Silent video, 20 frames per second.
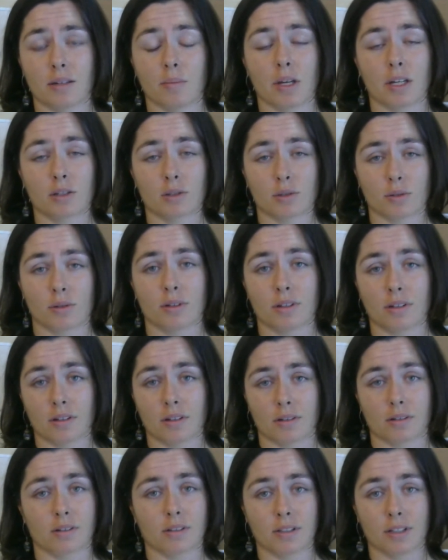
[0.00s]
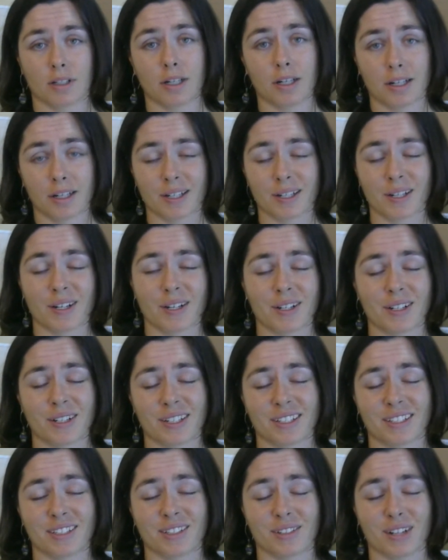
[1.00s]
Make sure that your
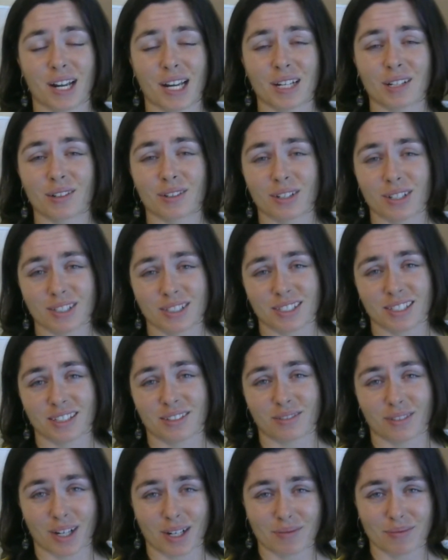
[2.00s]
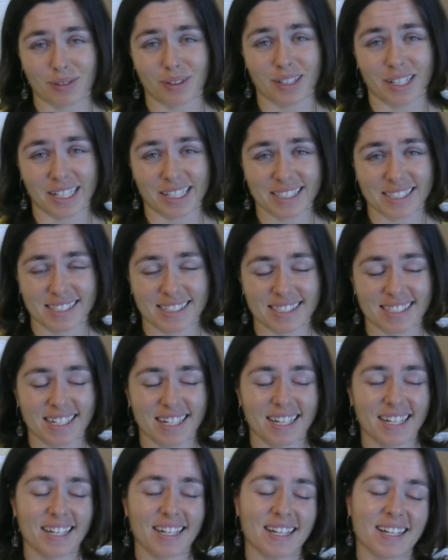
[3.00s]
anger is in the right place.
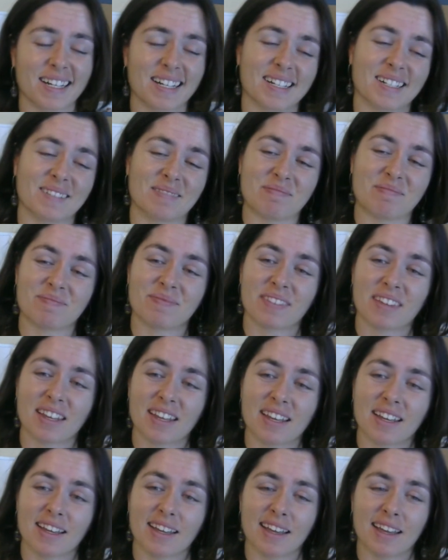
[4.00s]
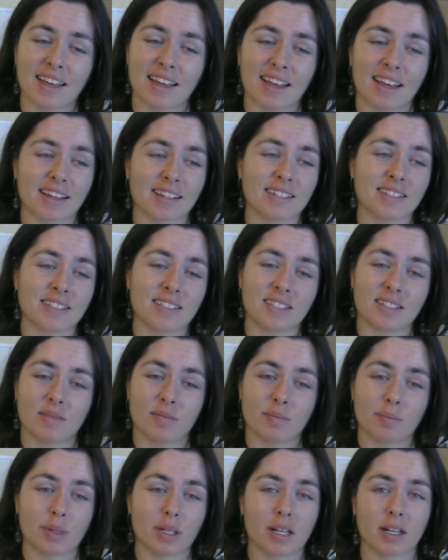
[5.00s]
But
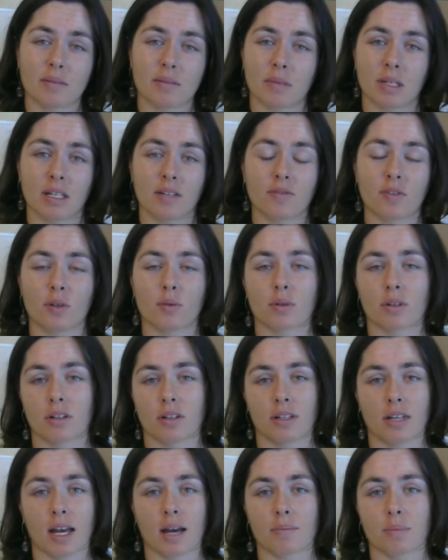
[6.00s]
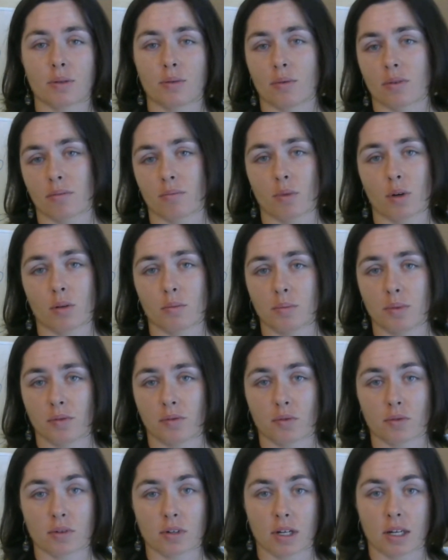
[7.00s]
I mean, if you were unhappy with MOBE
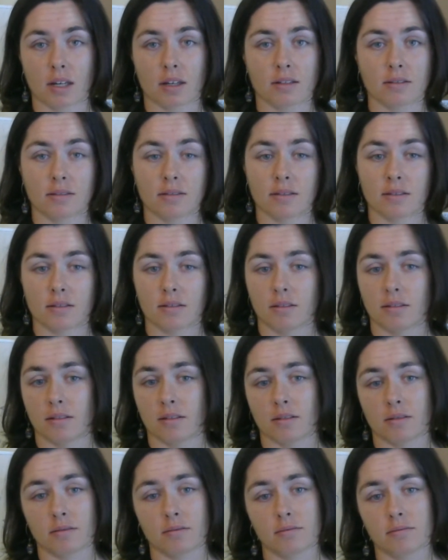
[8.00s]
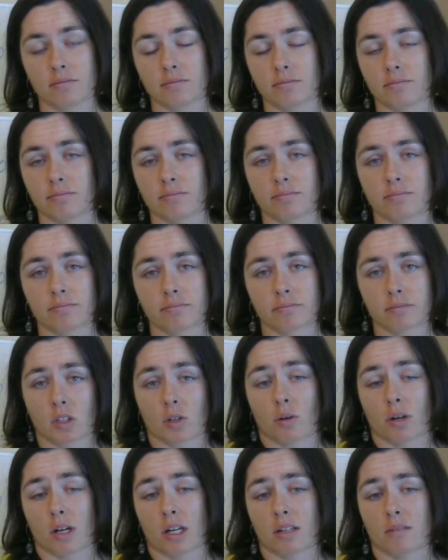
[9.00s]
beforehand,
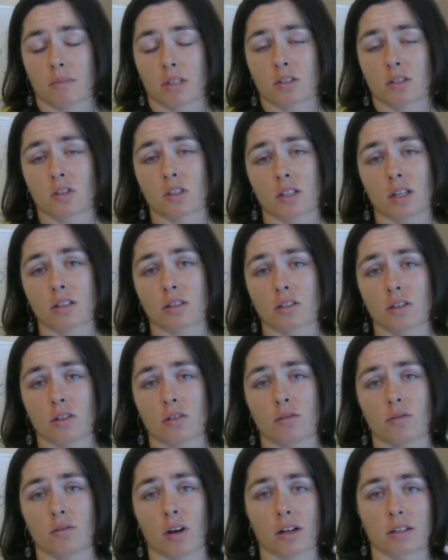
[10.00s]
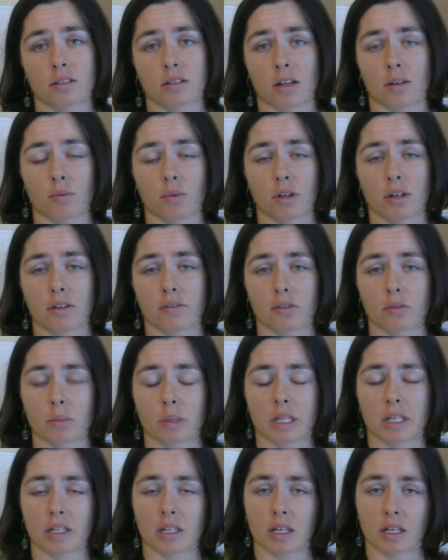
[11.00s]
go ahead and mention that too. I want
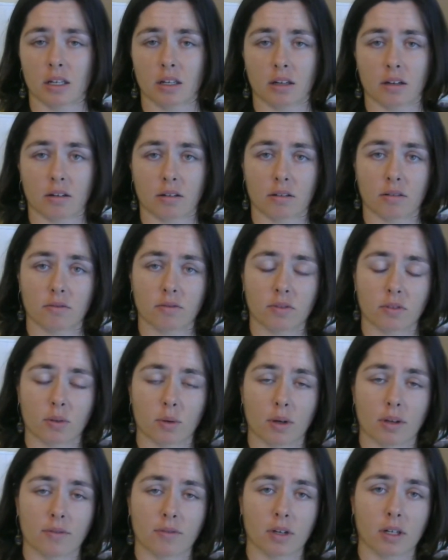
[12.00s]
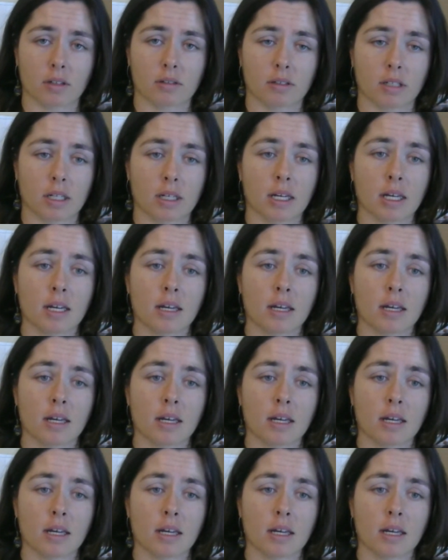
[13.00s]
everybody taken care of, quite frankly.